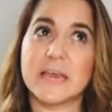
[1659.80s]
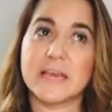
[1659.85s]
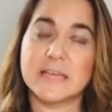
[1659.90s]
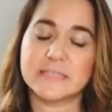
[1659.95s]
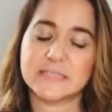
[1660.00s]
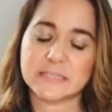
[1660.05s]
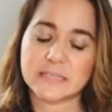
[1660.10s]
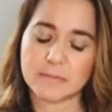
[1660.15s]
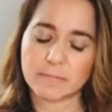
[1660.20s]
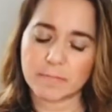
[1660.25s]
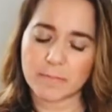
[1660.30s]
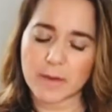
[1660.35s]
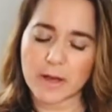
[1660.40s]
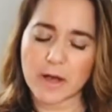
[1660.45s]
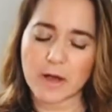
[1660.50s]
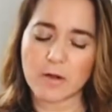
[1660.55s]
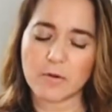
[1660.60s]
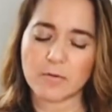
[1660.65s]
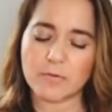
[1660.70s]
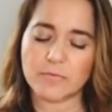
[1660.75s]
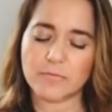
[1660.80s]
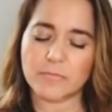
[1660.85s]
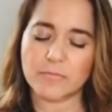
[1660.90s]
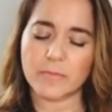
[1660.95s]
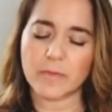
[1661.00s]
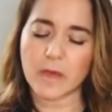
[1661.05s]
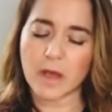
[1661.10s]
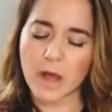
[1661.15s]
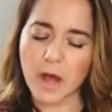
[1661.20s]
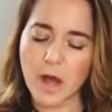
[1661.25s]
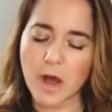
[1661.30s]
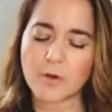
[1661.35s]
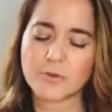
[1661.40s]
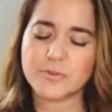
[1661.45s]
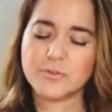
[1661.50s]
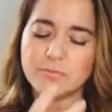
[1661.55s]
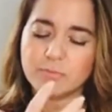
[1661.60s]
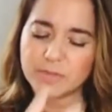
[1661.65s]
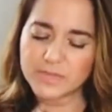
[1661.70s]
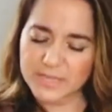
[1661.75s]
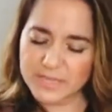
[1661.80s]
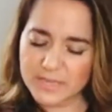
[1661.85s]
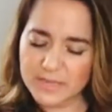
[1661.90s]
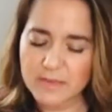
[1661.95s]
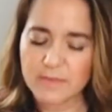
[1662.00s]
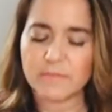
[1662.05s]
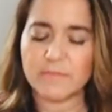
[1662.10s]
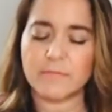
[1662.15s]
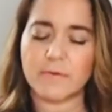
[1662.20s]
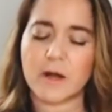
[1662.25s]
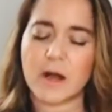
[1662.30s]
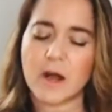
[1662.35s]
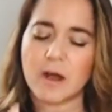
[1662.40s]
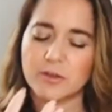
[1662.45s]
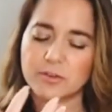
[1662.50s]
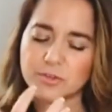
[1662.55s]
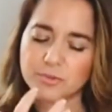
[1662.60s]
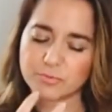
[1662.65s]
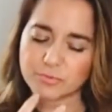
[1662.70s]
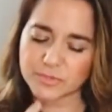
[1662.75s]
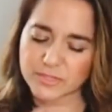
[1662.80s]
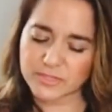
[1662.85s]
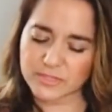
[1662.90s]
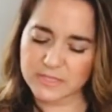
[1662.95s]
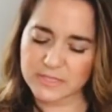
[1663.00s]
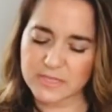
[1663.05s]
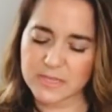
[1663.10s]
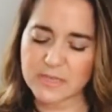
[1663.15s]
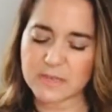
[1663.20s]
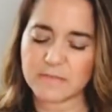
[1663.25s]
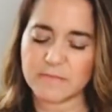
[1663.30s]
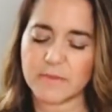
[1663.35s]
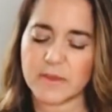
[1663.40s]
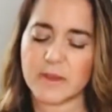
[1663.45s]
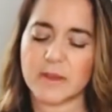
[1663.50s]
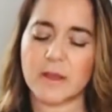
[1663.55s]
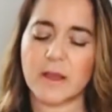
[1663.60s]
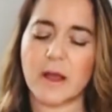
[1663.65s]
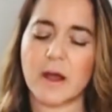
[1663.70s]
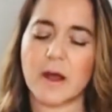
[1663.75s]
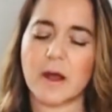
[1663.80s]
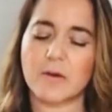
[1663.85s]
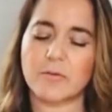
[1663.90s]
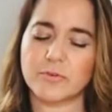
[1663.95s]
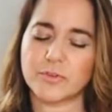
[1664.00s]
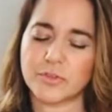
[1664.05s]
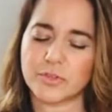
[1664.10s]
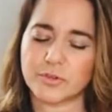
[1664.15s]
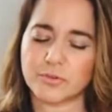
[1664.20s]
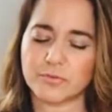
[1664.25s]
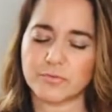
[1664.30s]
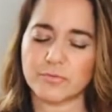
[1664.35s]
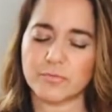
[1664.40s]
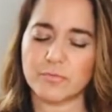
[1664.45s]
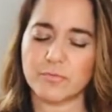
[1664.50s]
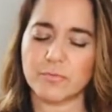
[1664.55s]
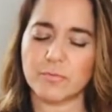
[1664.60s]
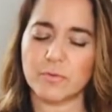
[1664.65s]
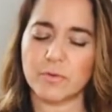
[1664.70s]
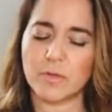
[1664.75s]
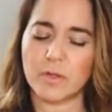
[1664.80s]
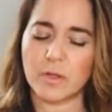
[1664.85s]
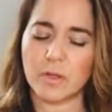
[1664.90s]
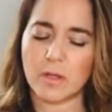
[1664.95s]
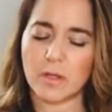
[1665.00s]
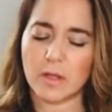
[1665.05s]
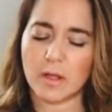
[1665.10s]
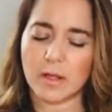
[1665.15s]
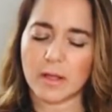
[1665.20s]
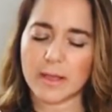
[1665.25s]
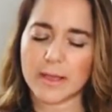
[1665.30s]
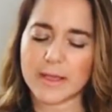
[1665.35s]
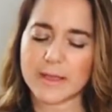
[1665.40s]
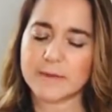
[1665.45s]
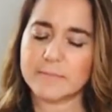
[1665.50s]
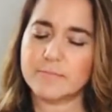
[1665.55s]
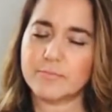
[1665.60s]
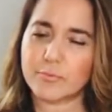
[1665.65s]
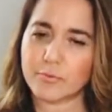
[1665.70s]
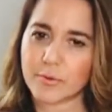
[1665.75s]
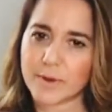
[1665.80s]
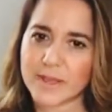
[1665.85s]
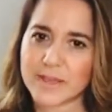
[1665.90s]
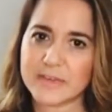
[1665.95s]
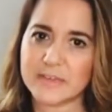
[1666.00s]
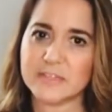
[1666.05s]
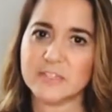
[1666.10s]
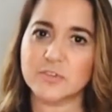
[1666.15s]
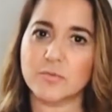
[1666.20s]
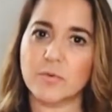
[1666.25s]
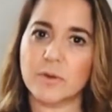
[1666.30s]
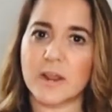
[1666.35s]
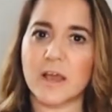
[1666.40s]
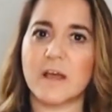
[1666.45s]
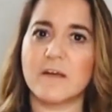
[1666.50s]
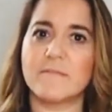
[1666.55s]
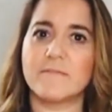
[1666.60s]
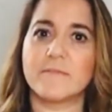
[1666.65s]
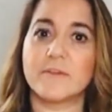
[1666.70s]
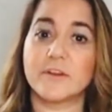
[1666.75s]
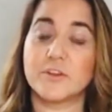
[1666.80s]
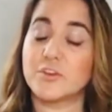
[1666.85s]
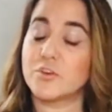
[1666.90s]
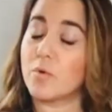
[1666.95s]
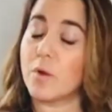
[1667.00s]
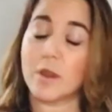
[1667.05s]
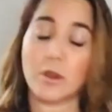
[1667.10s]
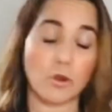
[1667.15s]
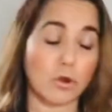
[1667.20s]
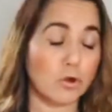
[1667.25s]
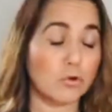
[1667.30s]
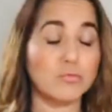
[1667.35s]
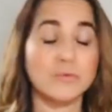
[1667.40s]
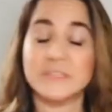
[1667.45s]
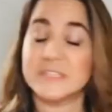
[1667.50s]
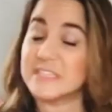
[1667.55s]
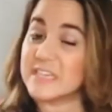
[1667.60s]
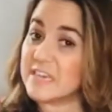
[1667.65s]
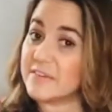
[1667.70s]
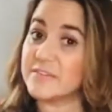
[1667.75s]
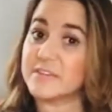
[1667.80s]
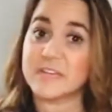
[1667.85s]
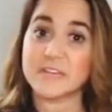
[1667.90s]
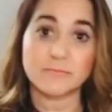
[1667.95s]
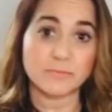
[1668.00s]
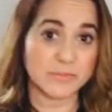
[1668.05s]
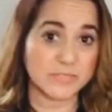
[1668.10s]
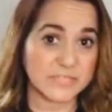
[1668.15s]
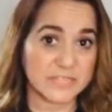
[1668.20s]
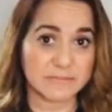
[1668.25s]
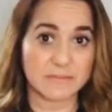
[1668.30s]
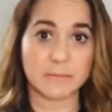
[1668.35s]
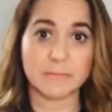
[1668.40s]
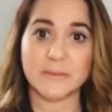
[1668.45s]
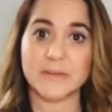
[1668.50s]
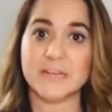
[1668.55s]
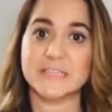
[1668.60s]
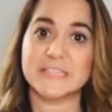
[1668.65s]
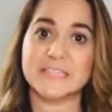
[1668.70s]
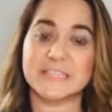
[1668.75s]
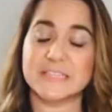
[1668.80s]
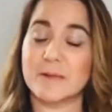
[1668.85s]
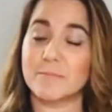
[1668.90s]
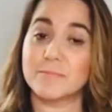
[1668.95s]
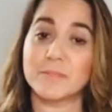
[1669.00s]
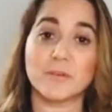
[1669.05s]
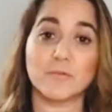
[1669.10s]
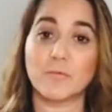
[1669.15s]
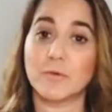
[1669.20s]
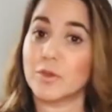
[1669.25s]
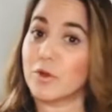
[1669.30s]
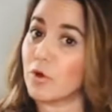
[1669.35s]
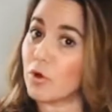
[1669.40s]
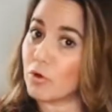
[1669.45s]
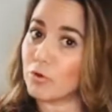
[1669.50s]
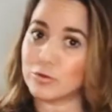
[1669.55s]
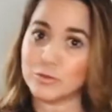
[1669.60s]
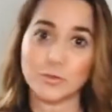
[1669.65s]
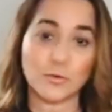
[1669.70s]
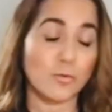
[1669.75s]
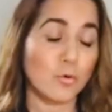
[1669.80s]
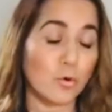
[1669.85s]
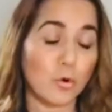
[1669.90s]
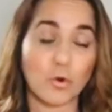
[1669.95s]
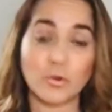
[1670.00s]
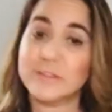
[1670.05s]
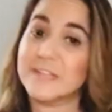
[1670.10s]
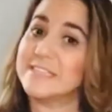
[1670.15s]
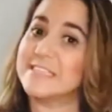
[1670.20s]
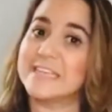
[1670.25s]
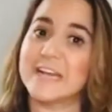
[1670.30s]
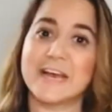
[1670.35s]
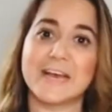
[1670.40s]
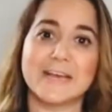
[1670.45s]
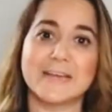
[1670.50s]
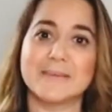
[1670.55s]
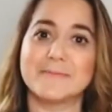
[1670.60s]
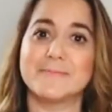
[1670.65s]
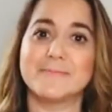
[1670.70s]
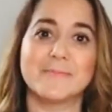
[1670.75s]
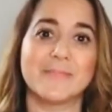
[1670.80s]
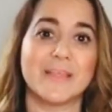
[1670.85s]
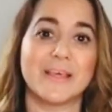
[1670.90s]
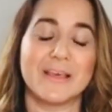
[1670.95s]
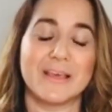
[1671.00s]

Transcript: it's about how you give, how you receive, and how you embrace whatever you are always giving and receiving because it's something we all do all the time